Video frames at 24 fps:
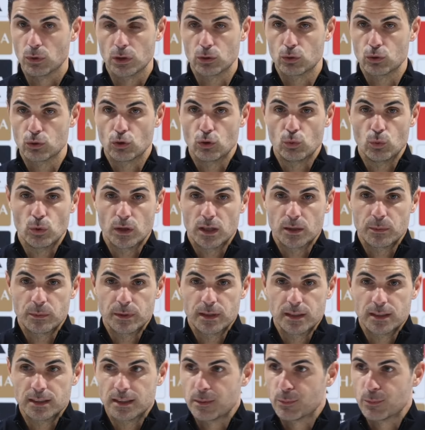Well, you don't want to
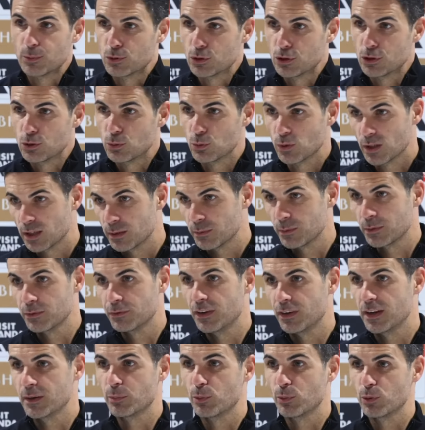be in that position. We're going to be
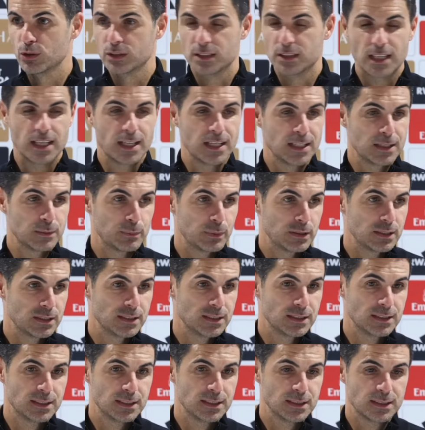5 points ahead, but
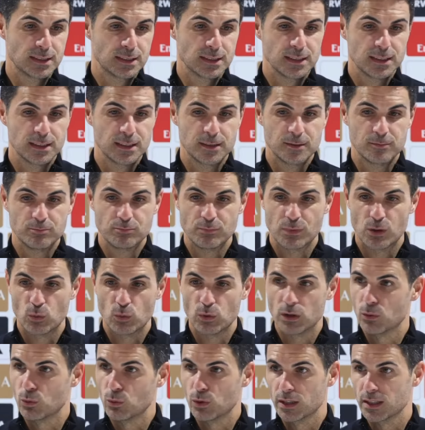this is
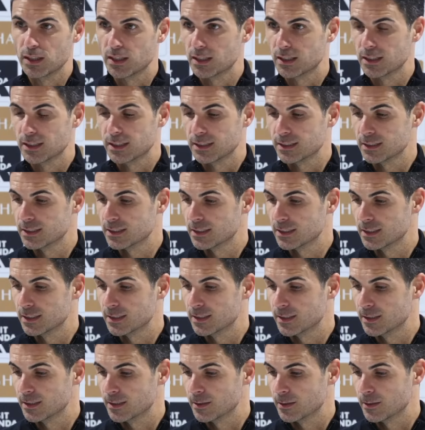where we are. And
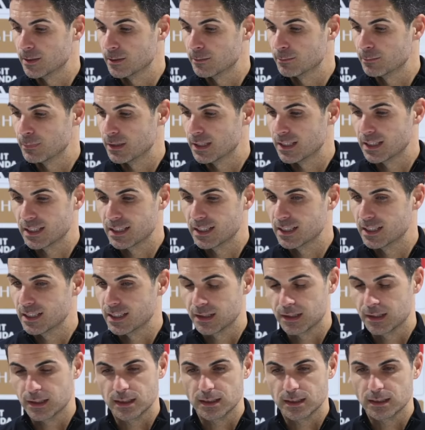again,
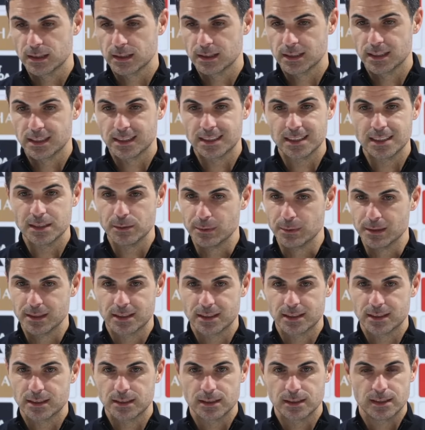I think the team
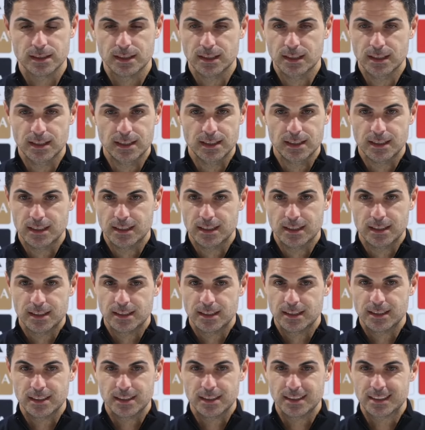is
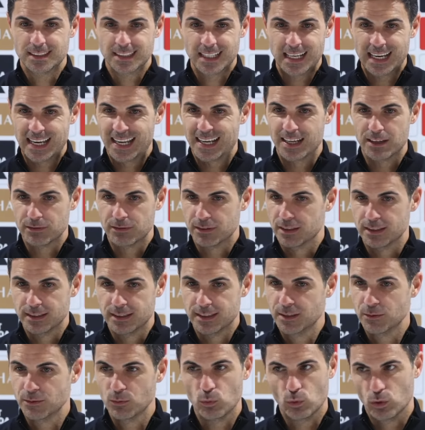it's alive. The
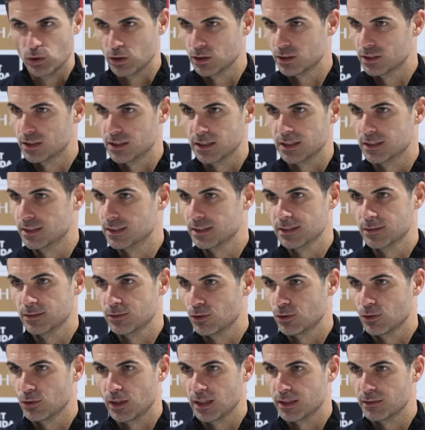team wants it.
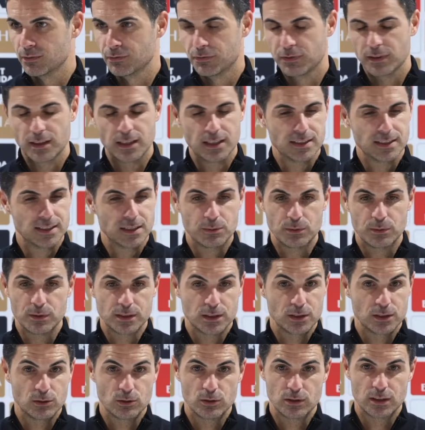You know, I feel it every
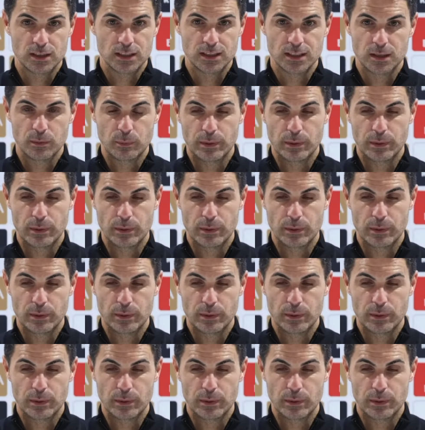single day.